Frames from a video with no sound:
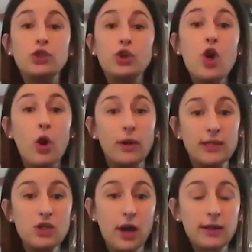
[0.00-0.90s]
no,
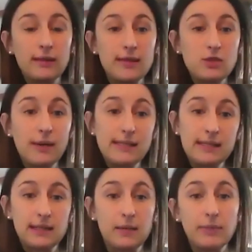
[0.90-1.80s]
it's not. This one
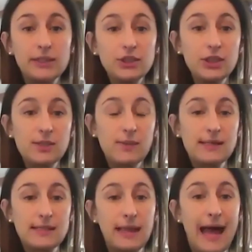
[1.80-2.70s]
isn't a completion. This one
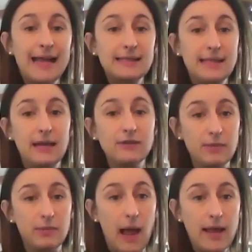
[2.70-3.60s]
is the last date of
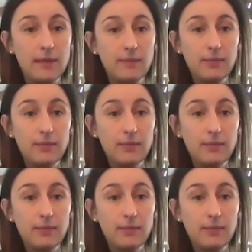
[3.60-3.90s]
supply.